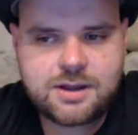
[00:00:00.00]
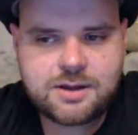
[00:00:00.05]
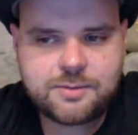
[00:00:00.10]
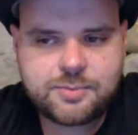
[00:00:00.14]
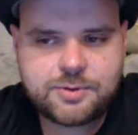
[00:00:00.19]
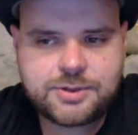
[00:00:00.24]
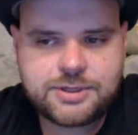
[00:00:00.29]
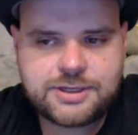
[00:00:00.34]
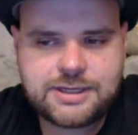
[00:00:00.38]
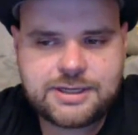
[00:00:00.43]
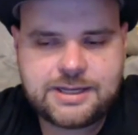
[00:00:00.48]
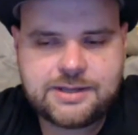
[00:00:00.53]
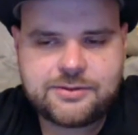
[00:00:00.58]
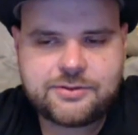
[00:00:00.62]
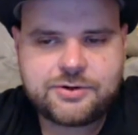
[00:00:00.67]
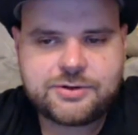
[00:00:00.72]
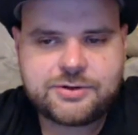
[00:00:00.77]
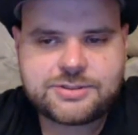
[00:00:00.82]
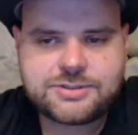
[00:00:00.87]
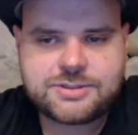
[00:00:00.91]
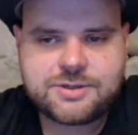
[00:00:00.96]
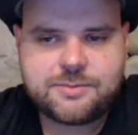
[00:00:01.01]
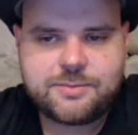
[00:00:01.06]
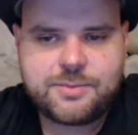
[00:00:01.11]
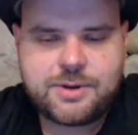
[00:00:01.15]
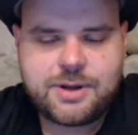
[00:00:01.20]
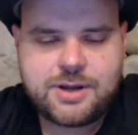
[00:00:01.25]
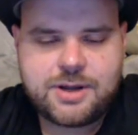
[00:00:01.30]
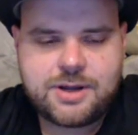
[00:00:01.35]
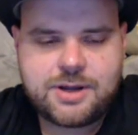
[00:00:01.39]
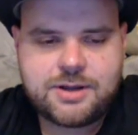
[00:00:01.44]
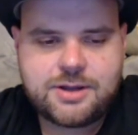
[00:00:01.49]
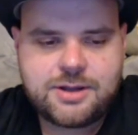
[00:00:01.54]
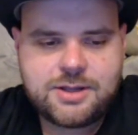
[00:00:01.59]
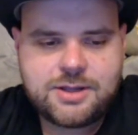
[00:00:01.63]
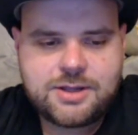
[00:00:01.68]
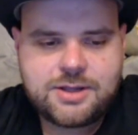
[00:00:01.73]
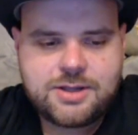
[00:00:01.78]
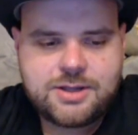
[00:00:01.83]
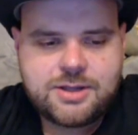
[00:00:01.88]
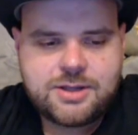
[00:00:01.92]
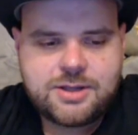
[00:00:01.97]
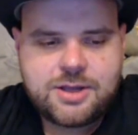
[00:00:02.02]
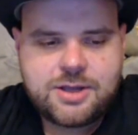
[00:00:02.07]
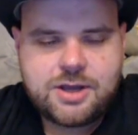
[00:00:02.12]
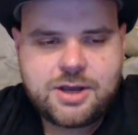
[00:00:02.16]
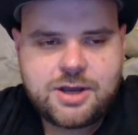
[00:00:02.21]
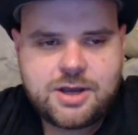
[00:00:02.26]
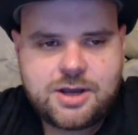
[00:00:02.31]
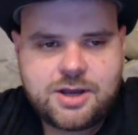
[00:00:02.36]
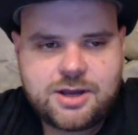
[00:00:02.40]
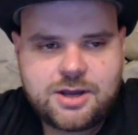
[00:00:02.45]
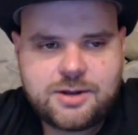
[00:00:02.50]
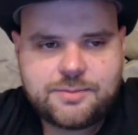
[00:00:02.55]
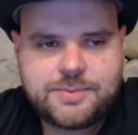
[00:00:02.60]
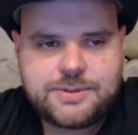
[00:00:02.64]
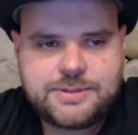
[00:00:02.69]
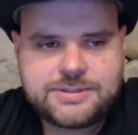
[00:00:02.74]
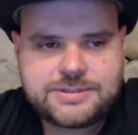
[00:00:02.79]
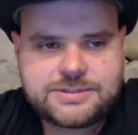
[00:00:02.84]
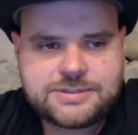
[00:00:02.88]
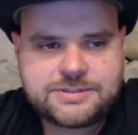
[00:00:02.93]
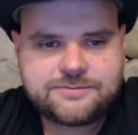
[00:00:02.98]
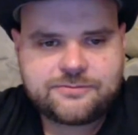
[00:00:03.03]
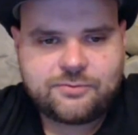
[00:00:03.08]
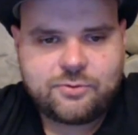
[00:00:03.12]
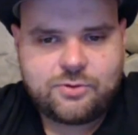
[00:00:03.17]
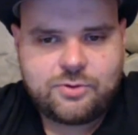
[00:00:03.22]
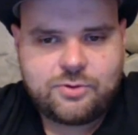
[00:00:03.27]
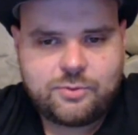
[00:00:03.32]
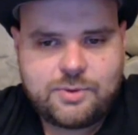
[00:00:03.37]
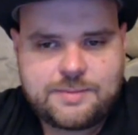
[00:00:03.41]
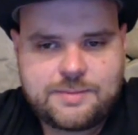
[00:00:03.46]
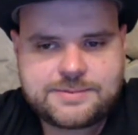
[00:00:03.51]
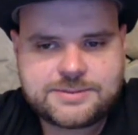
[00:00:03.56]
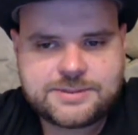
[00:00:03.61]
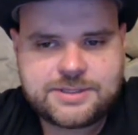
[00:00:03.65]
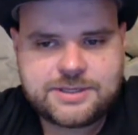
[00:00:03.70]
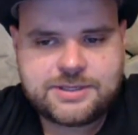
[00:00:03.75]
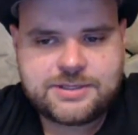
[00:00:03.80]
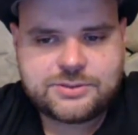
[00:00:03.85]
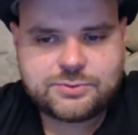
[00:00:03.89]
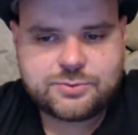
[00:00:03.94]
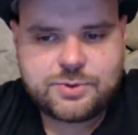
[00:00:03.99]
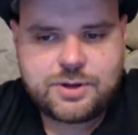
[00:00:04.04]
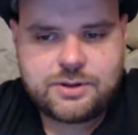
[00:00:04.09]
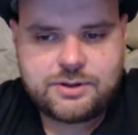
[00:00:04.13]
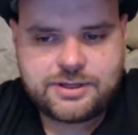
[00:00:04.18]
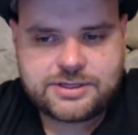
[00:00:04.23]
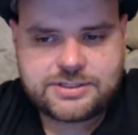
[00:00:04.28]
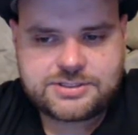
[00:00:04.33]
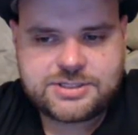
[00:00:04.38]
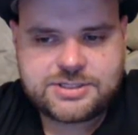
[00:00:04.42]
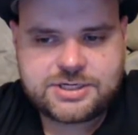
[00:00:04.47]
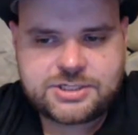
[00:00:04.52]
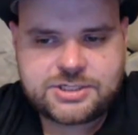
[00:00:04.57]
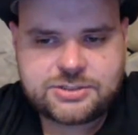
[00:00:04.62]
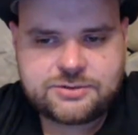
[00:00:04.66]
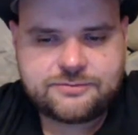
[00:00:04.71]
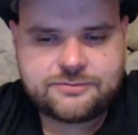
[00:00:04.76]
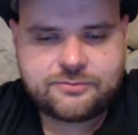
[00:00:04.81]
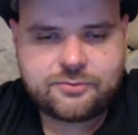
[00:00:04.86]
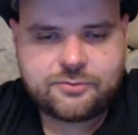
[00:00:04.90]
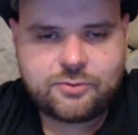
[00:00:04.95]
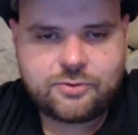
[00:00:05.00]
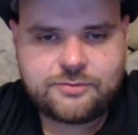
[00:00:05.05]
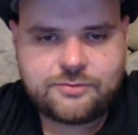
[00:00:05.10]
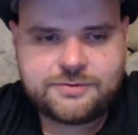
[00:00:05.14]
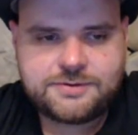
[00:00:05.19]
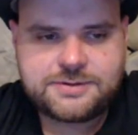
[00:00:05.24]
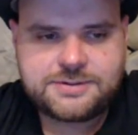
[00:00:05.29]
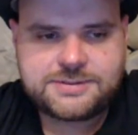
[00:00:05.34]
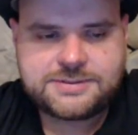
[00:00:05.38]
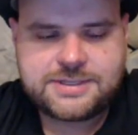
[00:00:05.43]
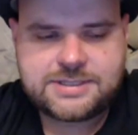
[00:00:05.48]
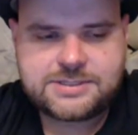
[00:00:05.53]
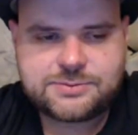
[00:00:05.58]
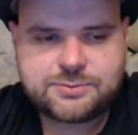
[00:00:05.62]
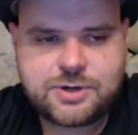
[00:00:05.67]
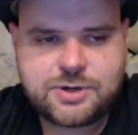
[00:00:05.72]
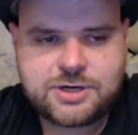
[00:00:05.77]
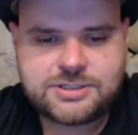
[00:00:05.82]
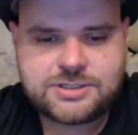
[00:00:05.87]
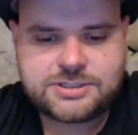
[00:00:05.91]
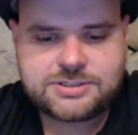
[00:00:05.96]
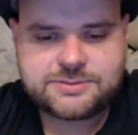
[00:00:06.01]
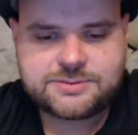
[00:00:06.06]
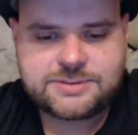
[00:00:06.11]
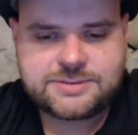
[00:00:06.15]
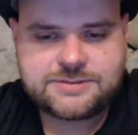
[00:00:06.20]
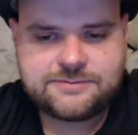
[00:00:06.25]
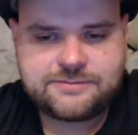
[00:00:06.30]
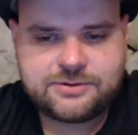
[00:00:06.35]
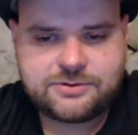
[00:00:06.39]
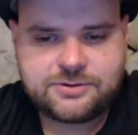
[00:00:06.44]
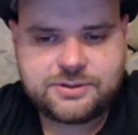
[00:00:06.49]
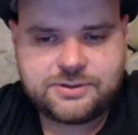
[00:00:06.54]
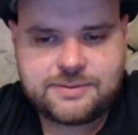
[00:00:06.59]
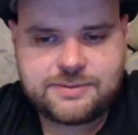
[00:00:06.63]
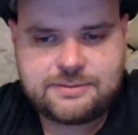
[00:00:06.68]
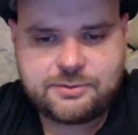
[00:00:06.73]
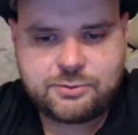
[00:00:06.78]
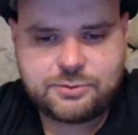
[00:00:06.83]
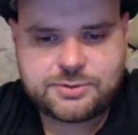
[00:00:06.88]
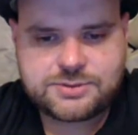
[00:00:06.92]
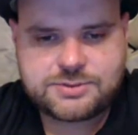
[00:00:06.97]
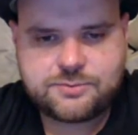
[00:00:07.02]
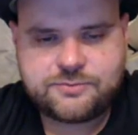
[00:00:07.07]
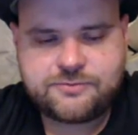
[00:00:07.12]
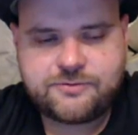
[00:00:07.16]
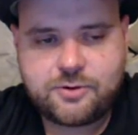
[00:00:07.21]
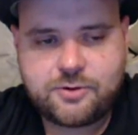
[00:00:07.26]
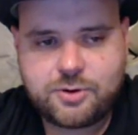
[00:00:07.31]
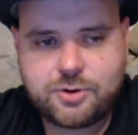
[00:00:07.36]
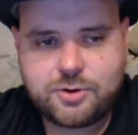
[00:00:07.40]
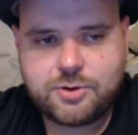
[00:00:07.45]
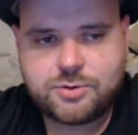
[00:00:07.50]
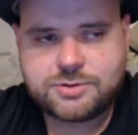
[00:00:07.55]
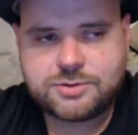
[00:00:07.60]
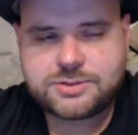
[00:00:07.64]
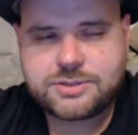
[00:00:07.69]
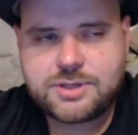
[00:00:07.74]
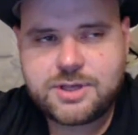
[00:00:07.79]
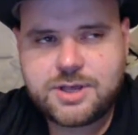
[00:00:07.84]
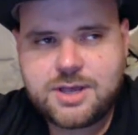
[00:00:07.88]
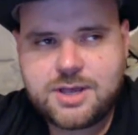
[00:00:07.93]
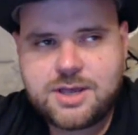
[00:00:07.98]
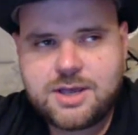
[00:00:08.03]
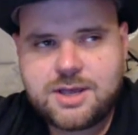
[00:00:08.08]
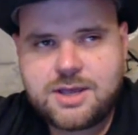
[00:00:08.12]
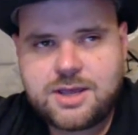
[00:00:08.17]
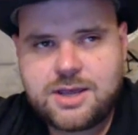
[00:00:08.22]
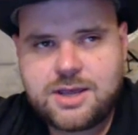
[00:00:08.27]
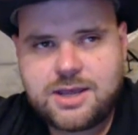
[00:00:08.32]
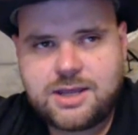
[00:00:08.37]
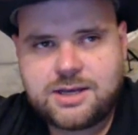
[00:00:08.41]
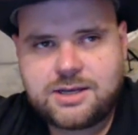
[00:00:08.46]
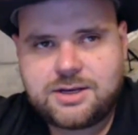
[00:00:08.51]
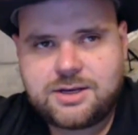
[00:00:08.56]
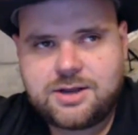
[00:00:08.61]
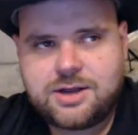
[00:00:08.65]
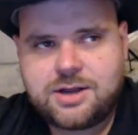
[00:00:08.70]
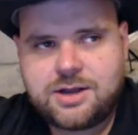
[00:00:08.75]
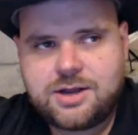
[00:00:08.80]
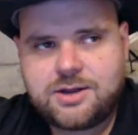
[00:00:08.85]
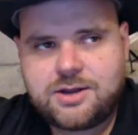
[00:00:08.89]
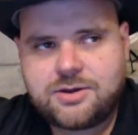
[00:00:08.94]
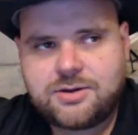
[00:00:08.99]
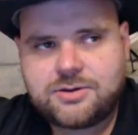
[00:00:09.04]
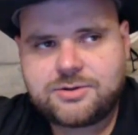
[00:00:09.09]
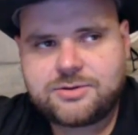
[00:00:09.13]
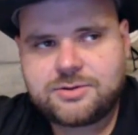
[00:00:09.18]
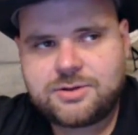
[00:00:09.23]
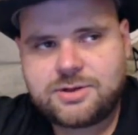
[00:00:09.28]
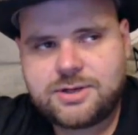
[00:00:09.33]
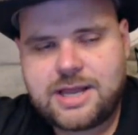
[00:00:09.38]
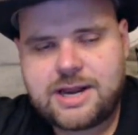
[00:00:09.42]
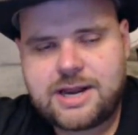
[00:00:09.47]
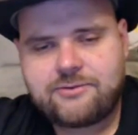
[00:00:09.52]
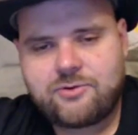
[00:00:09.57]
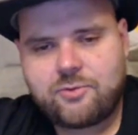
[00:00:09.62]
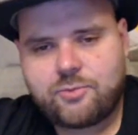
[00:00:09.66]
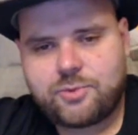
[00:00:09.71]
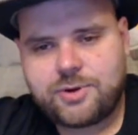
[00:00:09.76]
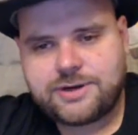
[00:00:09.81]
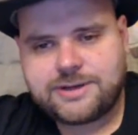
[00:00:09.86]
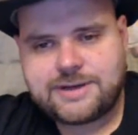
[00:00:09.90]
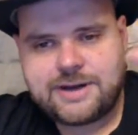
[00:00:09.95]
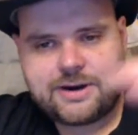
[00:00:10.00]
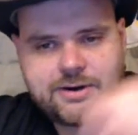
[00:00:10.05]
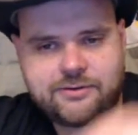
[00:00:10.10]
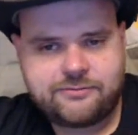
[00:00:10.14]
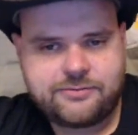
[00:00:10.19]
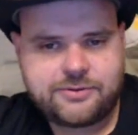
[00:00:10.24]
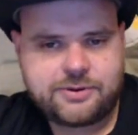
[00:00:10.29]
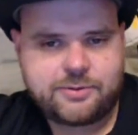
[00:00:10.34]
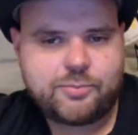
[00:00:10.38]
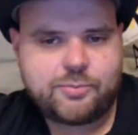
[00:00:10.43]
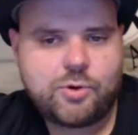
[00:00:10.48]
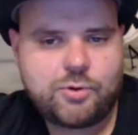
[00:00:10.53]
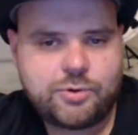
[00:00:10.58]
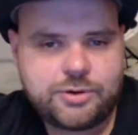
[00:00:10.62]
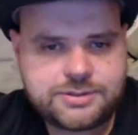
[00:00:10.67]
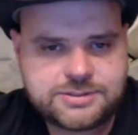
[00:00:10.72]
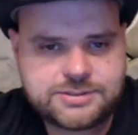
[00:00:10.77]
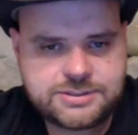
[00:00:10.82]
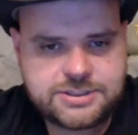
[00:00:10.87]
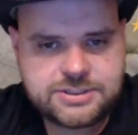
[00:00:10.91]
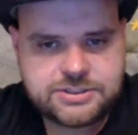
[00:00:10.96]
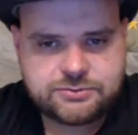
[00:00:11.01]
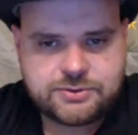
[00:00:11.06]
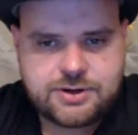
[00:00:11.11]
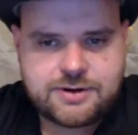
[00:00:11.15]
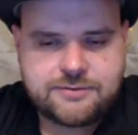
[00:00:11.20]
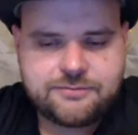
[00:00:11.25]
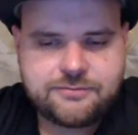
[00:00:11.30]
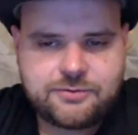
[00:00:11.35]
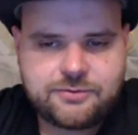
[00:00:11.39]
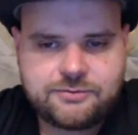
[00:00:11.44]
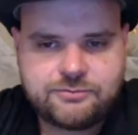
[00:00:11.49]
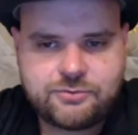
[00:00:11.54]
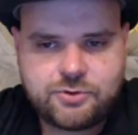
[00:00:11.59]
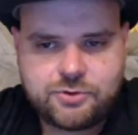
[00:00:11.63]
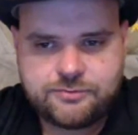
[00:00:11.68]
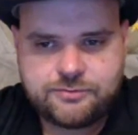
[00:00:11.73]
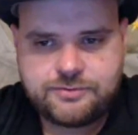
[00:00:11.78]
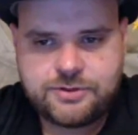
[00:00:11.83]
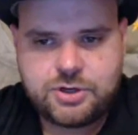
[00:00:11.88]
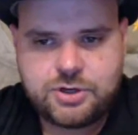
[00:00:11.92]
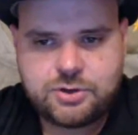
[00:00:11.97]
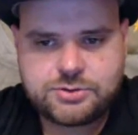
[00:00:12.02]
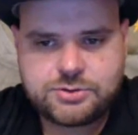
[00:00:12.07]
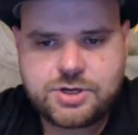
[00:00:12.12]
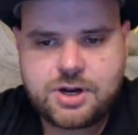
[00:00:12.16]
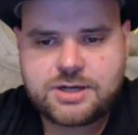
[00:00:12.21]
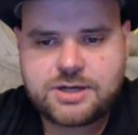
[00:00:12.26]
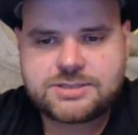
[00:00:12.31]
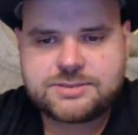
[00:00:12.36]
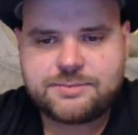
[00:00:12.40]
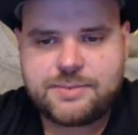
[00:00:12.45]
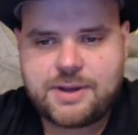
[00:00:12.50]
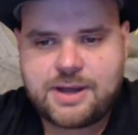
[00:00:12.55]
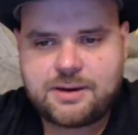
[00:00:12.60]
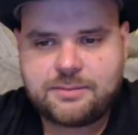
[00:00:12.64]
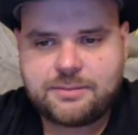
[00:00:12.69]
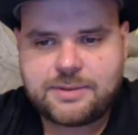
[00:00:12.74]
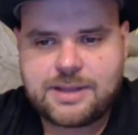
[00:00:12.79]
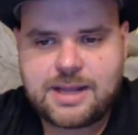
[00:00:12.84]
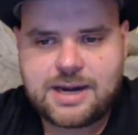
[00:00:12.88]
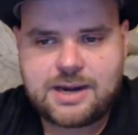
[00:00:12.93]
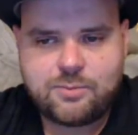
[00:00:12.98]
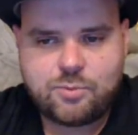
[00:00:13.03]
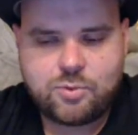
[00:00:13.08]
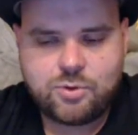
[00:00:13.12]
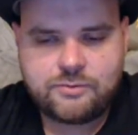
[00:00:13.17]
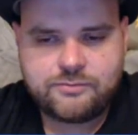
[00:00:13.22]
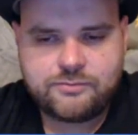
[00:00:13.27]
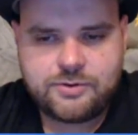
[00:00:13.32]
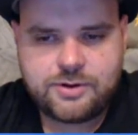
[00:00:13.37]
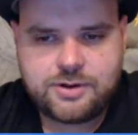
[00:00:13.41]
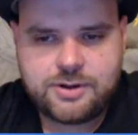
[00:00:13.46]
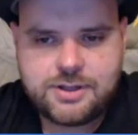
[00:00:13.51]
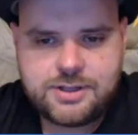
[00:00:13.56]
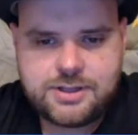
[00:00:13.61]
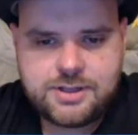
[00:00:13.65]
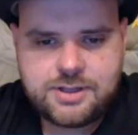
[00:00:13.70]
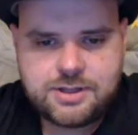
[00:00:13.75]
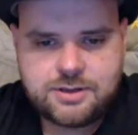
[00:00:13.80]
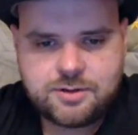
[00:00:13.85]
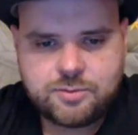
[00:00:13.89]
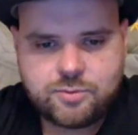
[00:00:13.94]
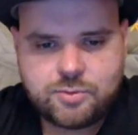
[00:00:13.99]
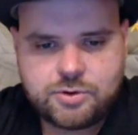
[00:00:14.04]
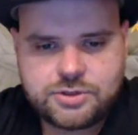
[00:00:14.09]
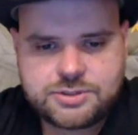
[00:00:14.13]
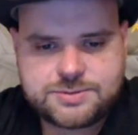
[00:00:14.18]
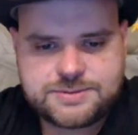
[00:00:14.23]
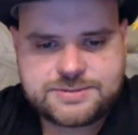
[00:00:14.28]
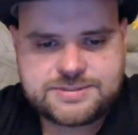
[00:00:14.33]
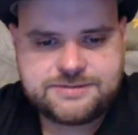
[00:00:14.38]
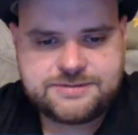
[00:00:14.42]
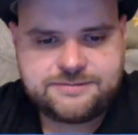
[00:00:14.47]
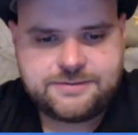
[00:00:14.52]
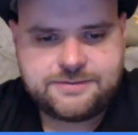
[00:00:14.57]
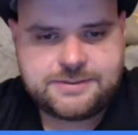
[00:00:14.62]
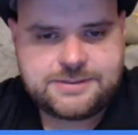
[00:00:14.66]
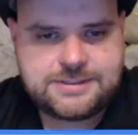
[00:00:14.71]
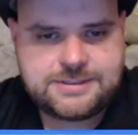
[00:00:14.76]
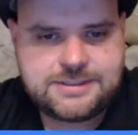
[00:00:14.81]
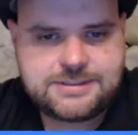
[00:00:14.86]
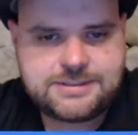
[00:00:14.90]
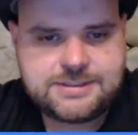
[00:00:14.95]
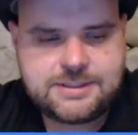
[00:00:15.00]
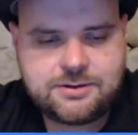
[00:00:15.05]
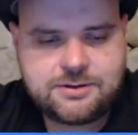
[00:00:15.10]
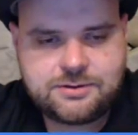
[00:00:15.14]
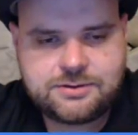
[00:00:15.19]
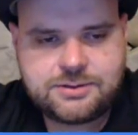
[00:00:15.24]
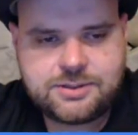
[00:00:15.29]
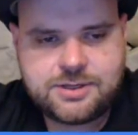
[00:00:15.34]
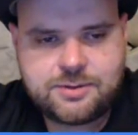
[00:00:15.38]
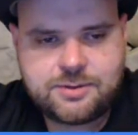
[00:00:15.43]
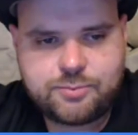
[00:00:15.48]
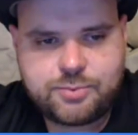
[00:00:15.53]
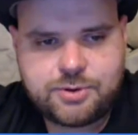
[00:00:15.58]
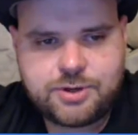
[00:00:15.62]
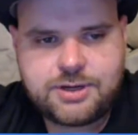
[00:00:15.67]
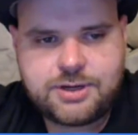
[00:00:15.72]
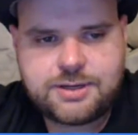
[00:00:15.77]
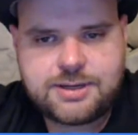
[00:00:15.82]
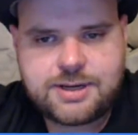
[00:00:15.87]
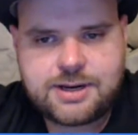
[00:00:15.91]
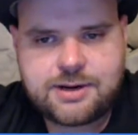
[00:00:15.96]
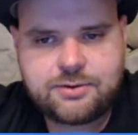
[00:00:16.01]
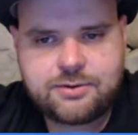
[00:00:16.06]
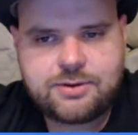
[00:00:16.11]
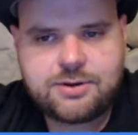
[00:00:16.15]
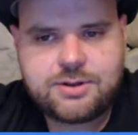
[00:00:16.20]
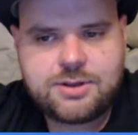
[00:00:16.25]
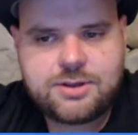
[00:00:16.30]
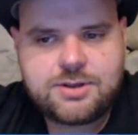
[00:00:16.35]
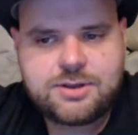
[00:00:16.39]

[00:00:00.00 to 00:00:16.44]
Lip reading: putting together some pieces for the website as well, like a section for the 50 States Project specifically, maybe with some photos and a kind of a breakdown of the components in each rifle, even though the video talks about them, kind of more of a little more specific, detailed breakdown